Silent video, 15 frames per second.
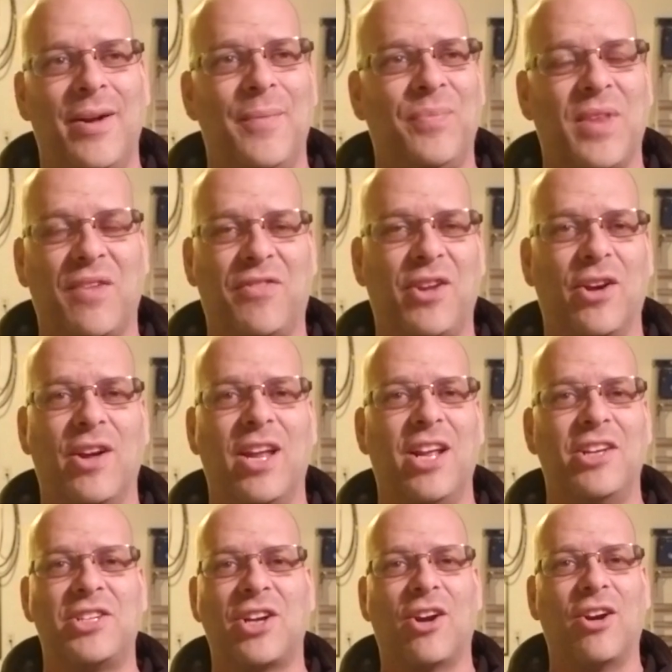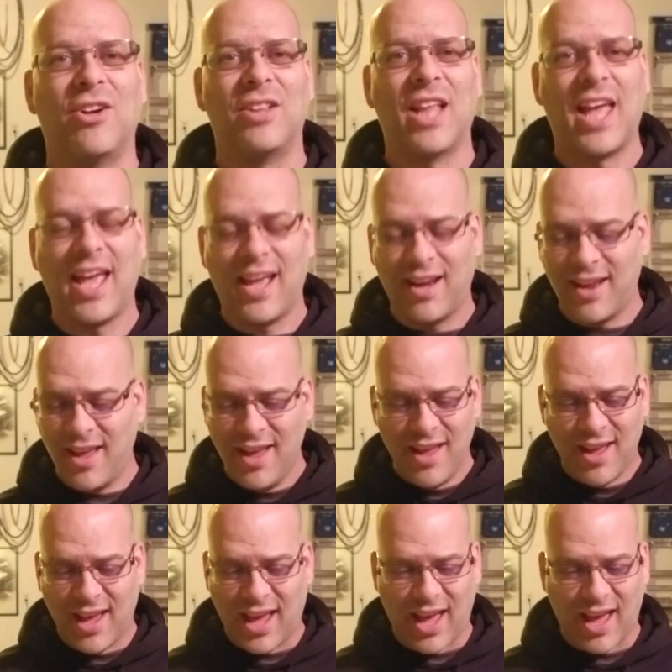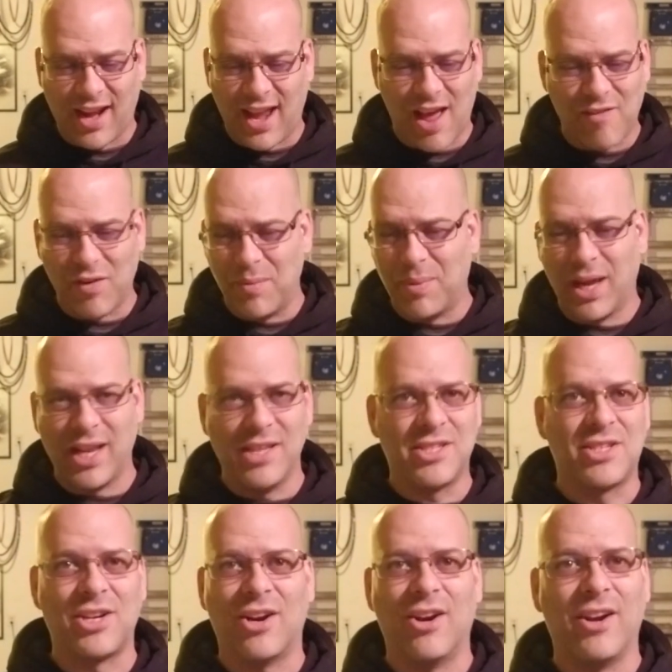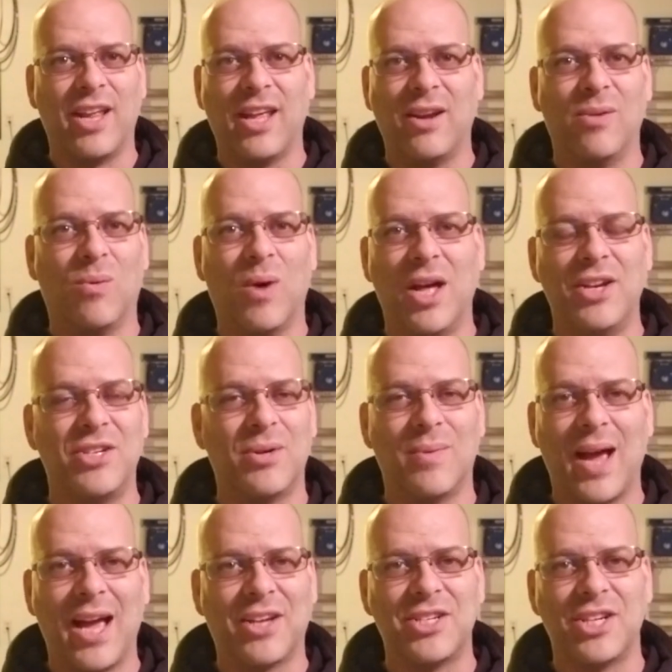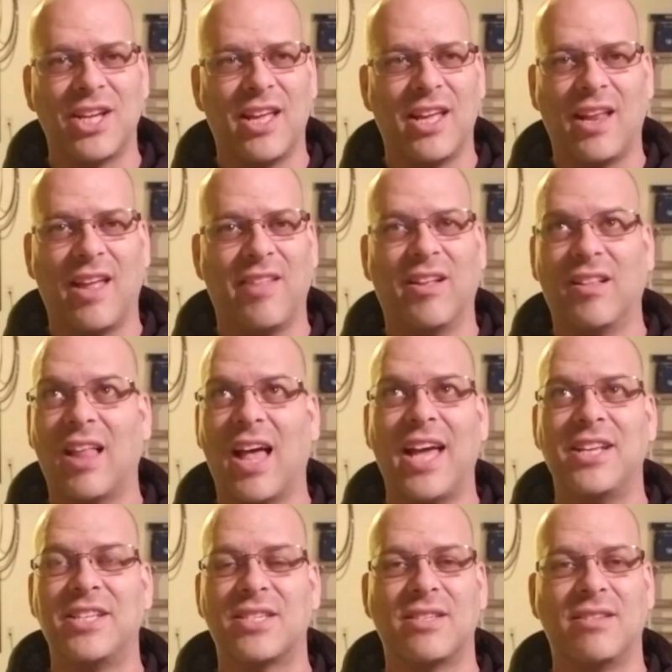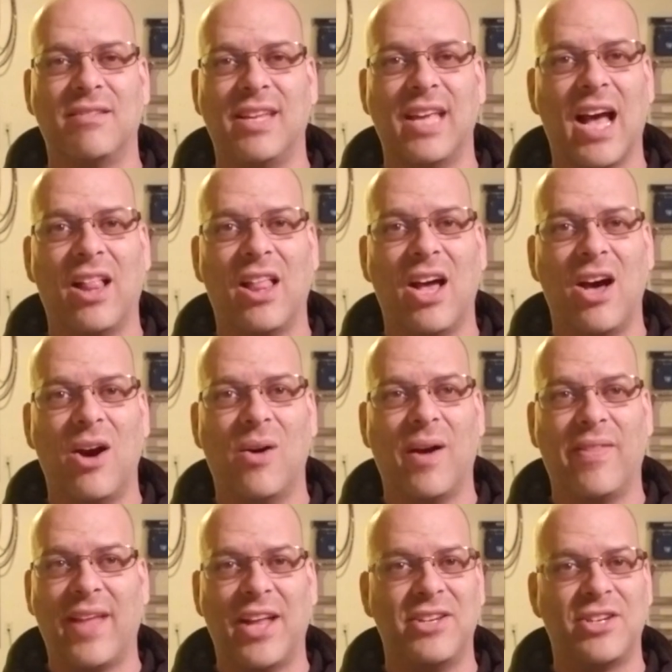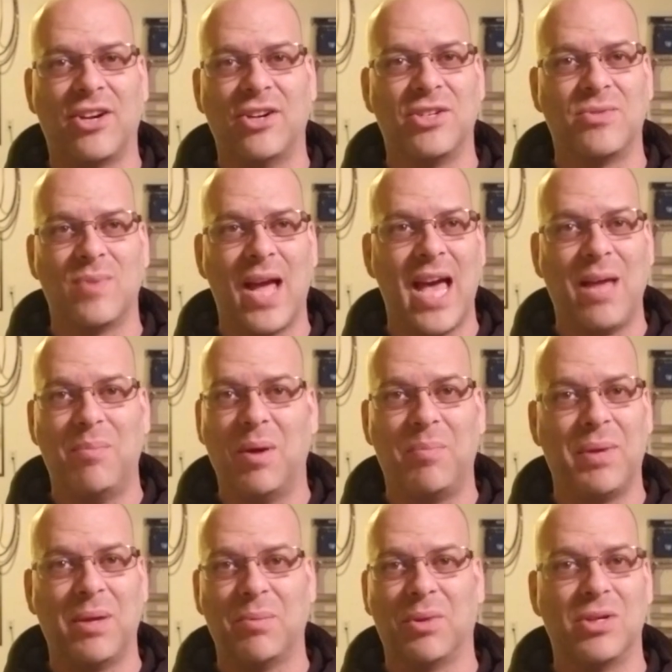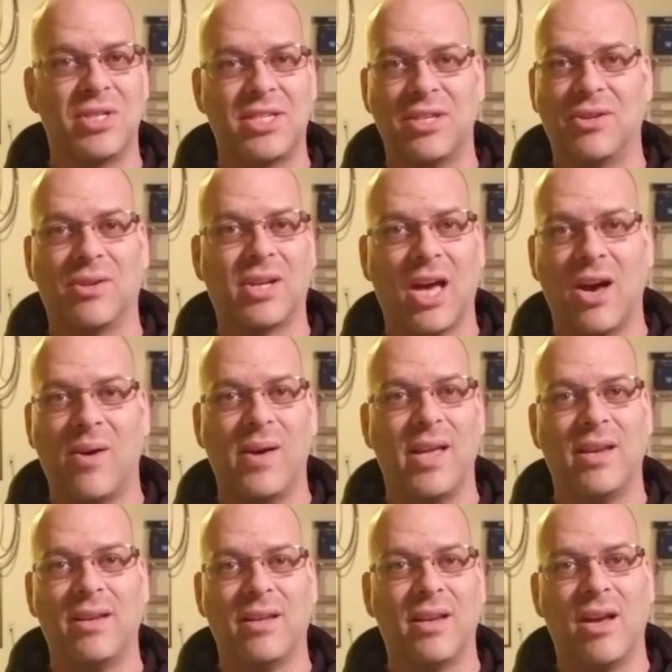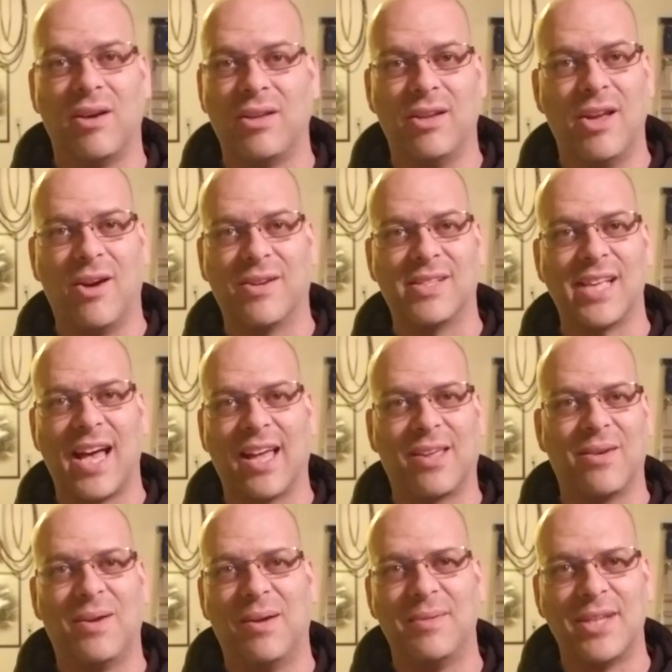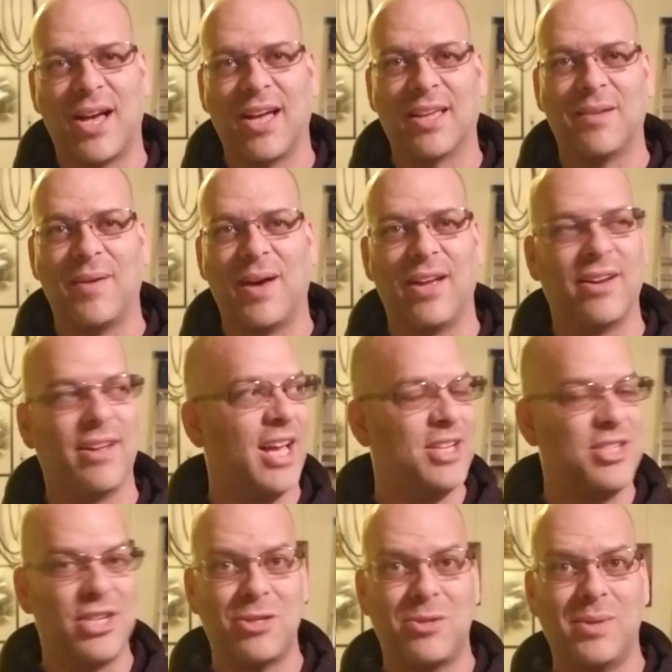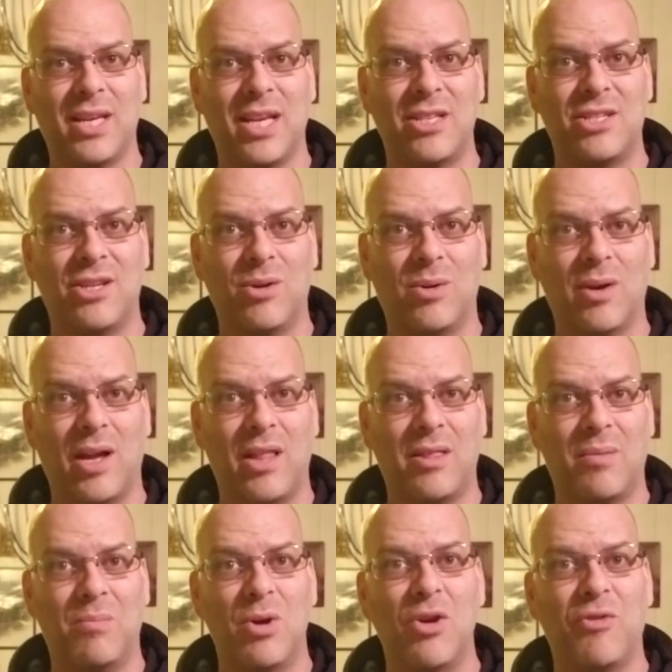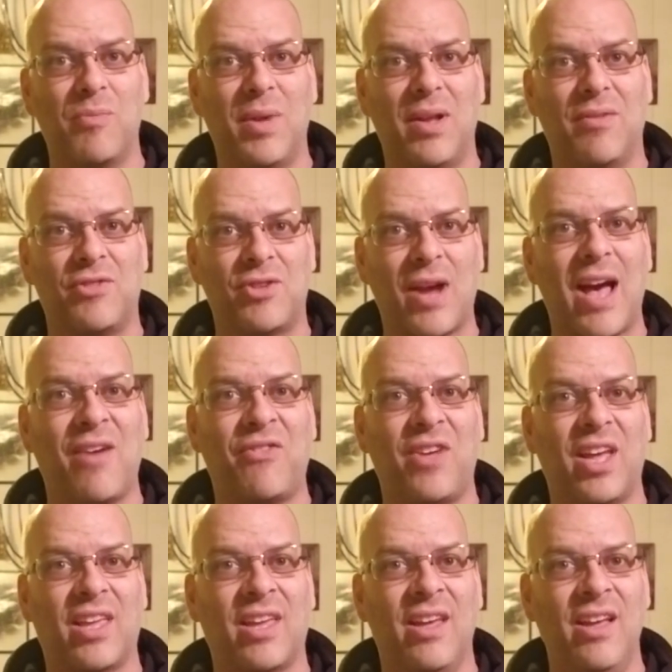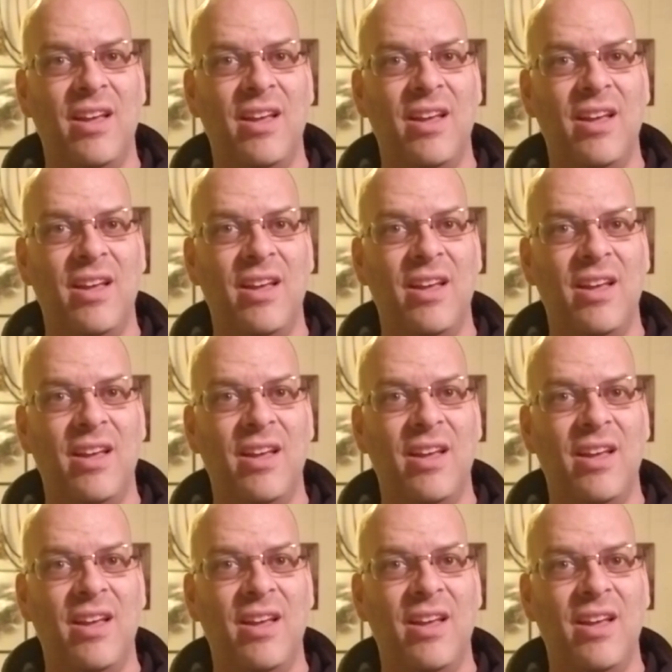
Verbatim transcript: if you're in a turn lane and everybody's turning one direction and the light's yellow and then turns red, but people are still going, you know, you know exactly what I'm talking about. You're like, just because you're in the movement of traffic